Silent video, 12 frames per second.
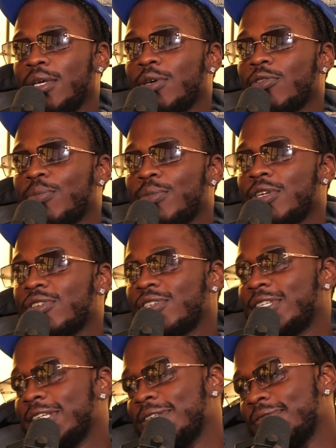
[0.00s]
it was me just
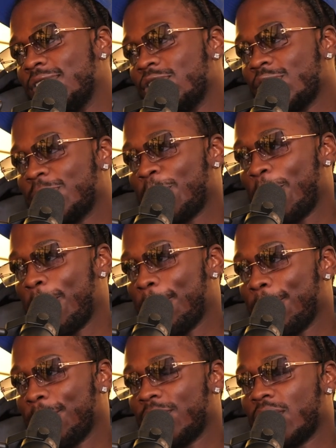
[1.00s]
seeing a vision
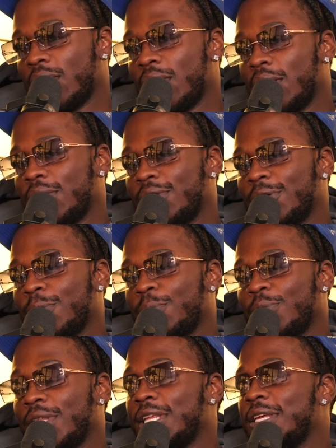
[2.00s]
and
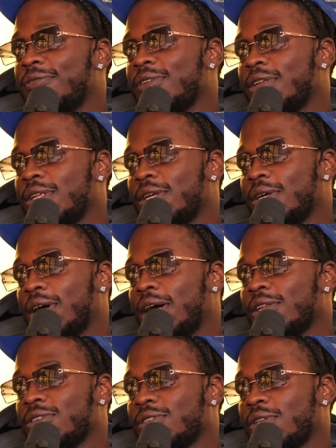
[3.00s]
believing in it at
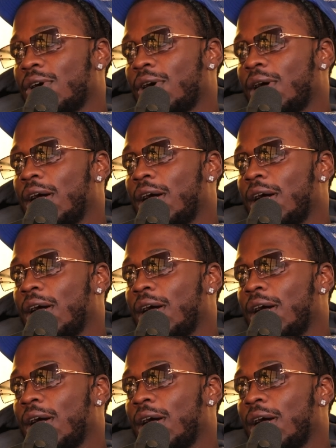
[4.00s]
the start,